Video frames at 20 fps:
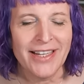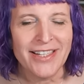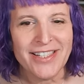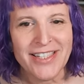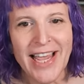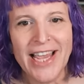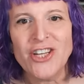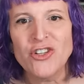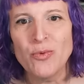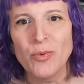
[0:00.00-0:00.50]

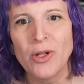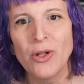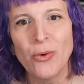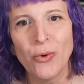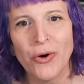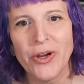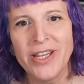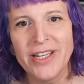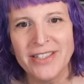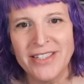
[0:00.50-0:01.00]
Sexual
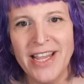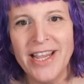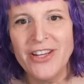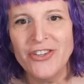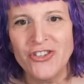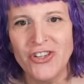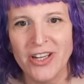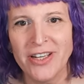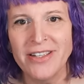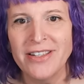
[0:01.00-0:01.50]

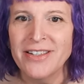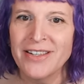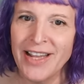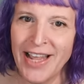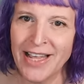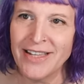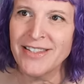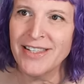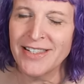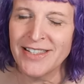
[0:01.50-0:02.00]
orientation,
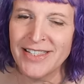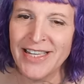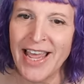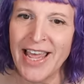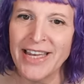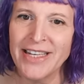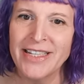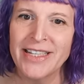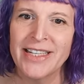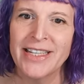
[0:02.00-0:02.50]
as it
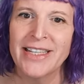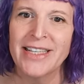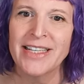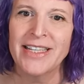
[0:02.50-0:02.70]
said,